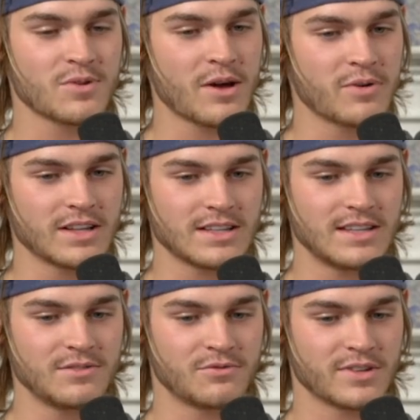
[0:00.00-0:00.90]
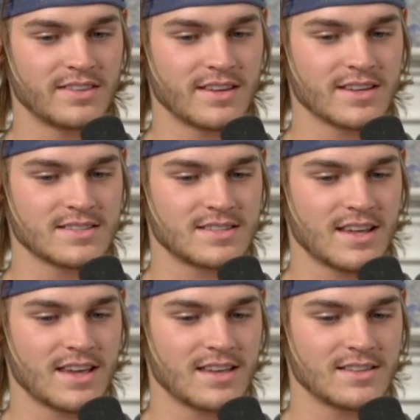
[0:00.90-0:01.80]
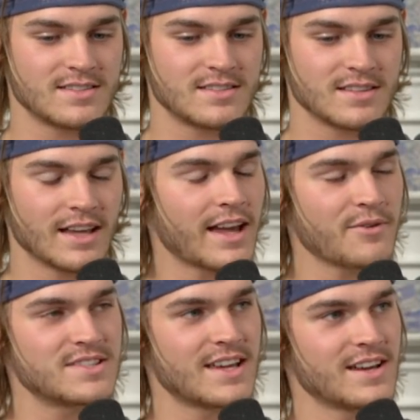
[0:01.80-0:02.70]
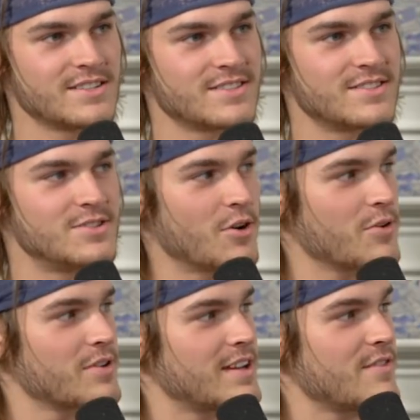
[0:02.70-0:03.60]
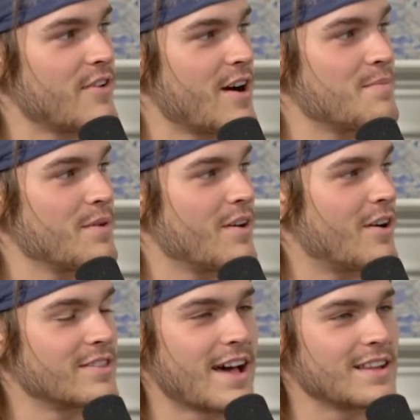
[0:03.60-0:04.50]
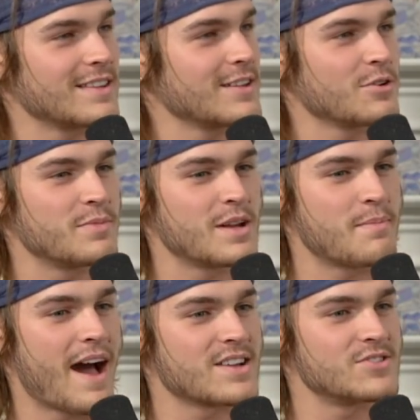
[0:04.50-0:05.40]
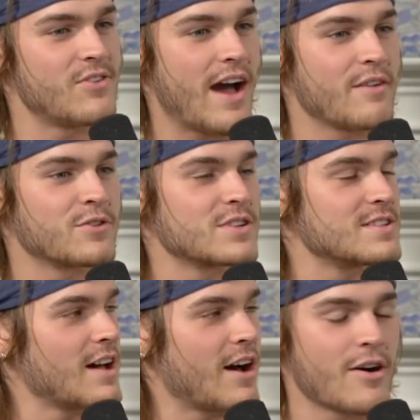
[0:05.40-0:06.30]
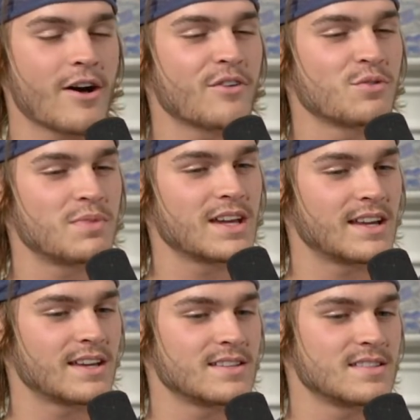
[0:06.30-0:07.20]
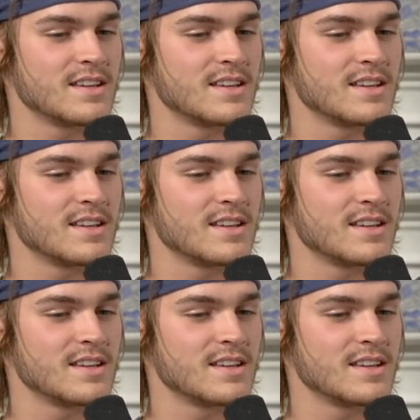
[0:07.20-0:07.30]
what I want to leave with this is, like I was saying, just don't give up on that little bit of passion you have, or it's however big it is.